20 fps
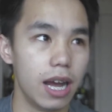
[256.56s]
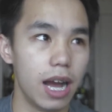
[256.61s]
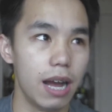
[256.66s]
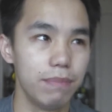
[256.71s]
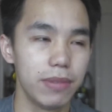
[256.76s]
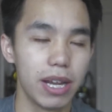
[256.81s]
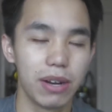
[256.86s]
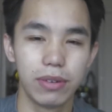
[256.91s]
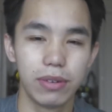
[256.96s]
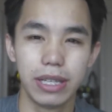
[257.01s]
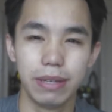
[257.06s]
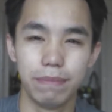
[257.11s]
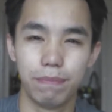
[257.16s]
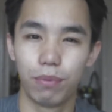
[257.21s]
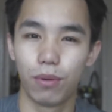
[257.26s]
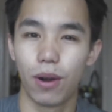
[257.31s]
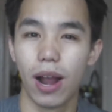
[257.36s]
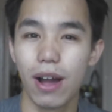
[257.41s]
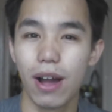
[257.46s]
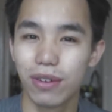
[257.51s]
I'm not really
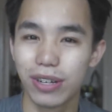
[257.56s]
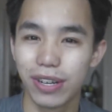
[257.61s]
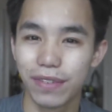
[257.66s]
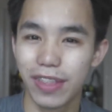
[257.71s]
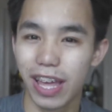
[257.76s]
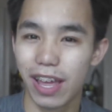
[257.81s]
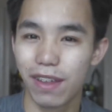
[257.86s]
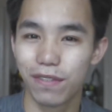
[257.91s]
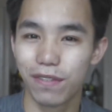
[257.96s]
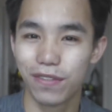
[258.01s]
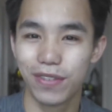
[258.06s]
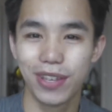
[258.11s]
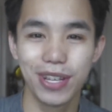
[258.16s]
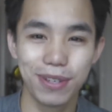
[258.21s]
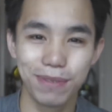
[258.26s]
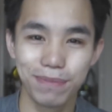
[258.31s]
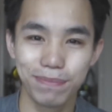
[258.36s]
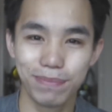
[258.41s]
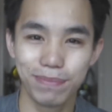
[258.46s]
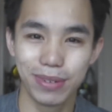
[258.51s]
proud of that
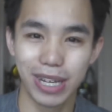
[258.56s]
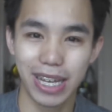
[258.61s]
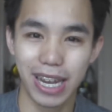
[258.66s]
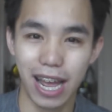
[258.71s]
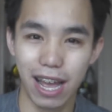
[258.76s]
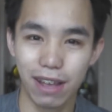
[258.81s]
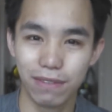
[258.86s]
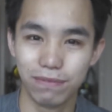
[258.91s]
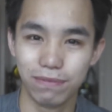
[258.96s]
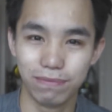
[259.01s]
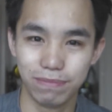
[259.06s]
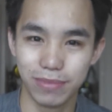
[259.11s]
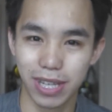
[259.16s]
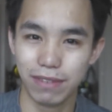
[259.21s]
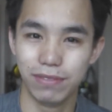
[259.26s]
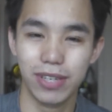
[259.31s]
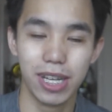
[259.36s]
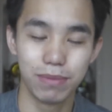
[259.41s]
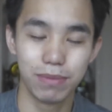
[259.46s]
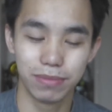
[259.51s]
film, but I've
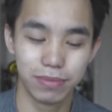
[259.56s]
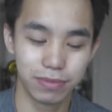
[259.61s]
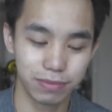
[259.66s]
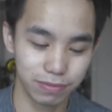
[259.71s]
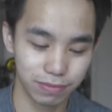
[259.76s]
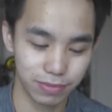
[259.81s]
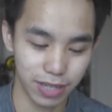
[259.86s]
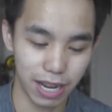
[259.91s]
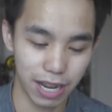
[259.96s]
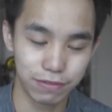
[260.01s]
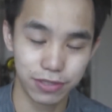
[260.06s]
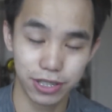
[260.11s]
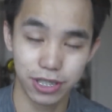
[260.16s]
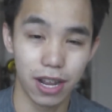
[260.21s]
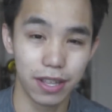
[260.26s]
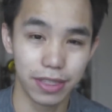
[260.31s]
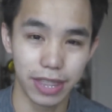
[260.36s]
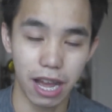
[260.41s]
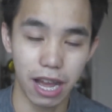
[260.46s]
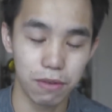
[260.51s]

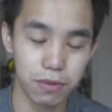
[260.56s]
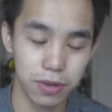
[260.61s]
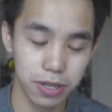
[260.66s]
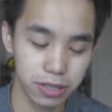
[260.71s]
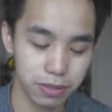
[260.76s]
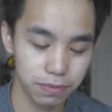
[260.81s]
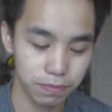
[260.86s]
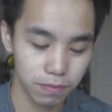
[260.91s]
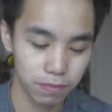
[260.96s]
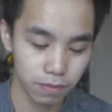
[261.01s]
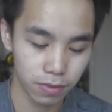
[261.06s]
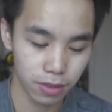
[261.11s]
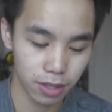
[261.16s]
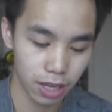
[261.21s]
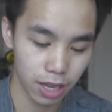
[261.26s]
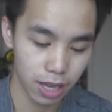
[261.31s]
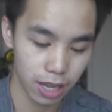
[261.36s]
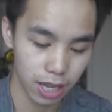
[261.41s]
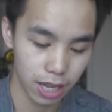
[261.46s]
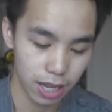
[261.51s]
shot that one,
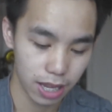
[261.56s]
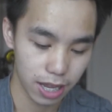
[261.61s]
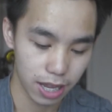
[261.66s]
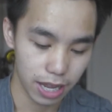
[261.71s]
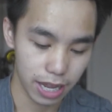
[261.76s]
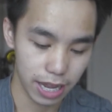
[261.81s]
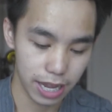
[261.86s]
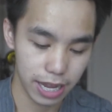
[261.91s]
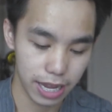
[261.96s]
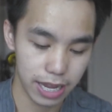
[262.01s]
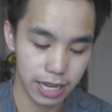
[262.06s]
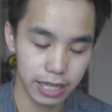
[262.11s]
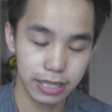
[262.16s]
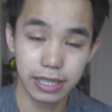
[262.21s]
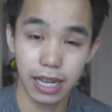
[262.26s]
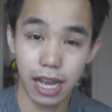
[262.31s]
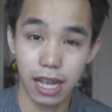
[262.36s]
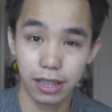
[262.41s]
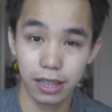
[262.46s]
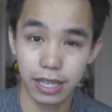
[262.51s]

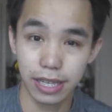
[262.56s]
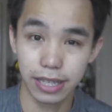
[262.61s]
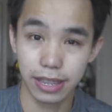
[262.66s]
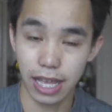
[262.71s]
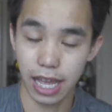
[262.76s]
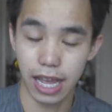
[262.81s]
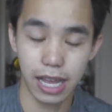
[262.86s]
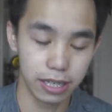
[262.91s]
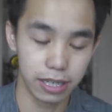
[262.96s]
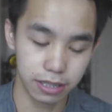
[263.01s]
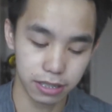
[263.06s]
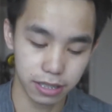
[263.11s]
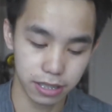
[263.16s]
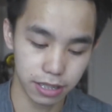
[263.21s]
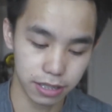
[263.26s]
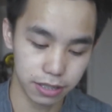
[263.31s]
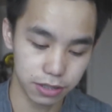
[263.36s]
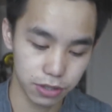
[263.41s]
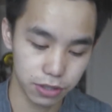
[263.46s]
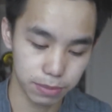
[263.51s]
and I'll link that in
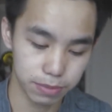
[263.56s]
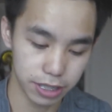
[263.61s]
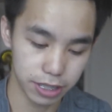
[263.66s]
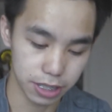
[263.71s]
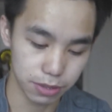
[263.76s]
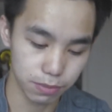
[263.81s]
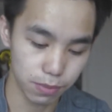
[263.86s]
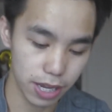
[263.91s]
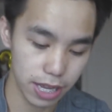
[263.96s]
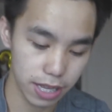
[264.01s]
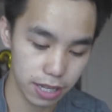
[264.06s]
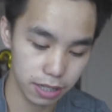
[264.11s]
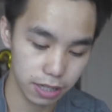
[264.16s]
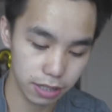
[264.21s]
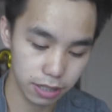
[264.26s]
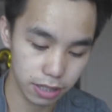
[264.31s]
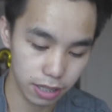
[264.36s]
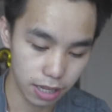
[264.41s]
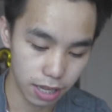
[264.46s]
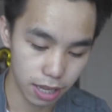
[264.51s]
the description as
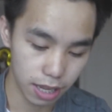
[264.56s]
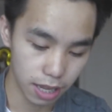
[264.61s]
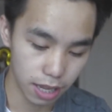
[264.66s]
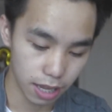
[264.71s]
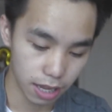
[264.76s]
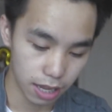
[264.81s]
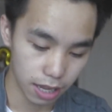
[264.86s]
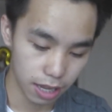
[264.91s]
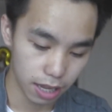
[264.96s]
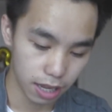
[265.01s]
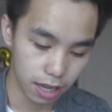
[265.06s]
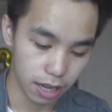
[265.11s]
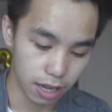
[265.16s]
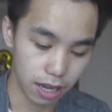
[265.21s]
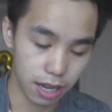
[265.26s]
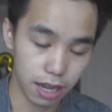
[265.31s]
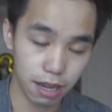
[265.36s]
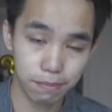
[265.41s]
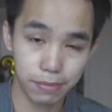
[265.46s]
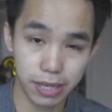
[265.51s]
well.
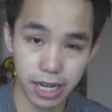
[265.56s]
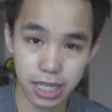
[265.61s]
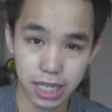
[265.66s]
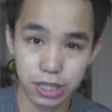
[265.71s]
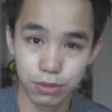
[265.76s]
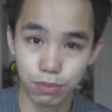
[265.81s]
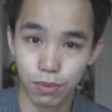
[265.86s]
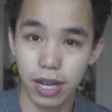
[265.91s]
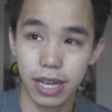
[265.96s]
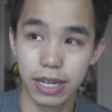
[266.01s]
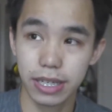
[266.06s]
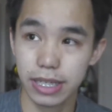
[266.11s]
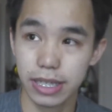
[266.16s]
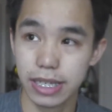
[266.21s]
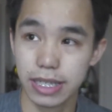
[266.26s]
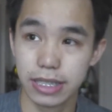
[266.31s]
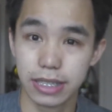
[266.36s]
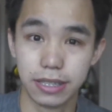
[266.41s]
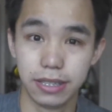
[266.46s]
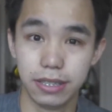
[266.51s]
My next one
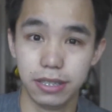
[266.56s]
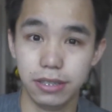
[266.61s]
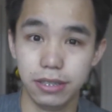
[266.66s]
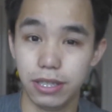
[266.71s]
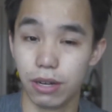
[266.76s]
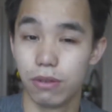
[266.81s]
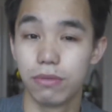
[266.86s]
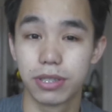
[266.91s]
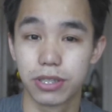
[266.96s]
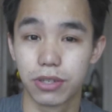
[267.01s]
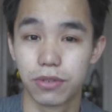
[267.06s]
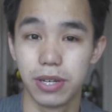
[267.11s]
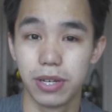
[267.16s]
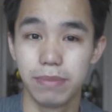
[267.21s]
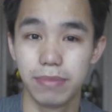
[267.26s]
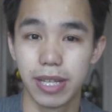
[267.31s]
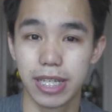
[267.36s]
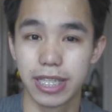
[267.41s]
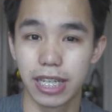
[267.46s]
is Don't Scream.